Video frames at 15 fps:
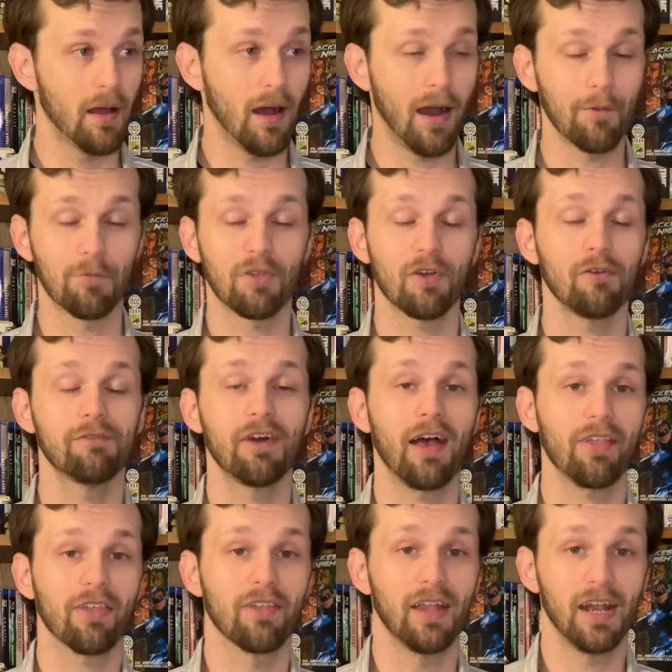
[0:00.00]
I'm so
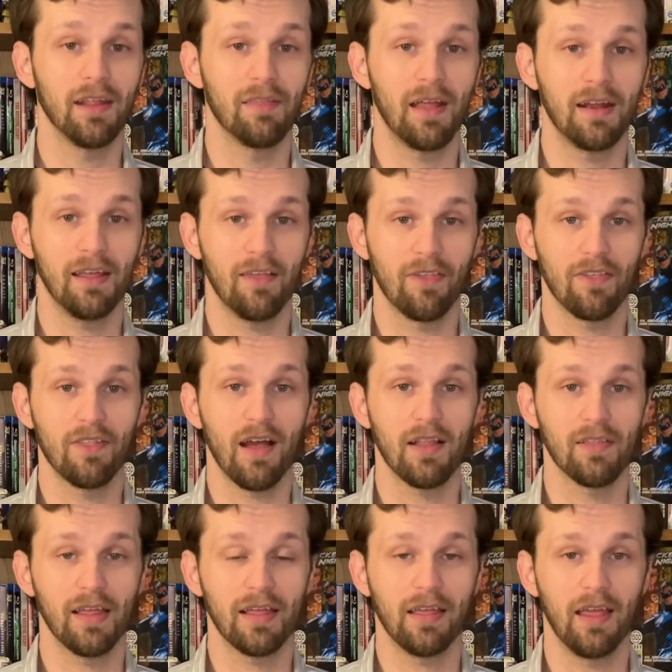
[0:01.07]
fascinated that he's not
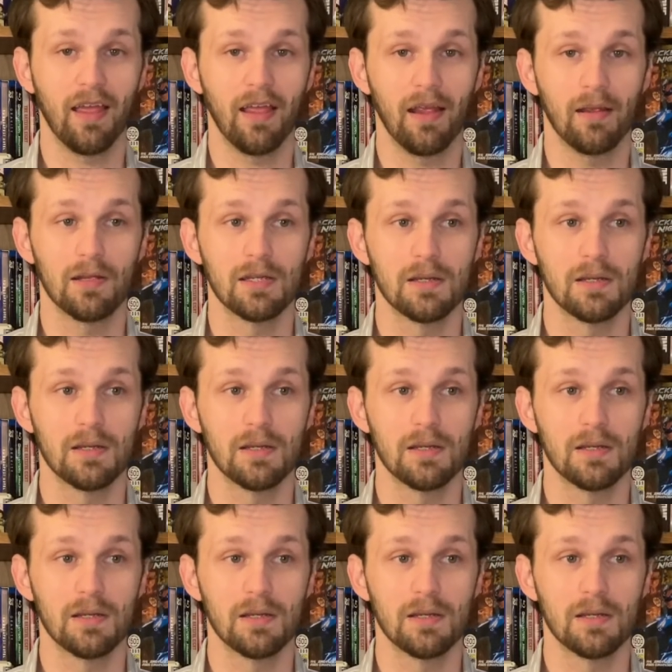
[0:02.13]
like a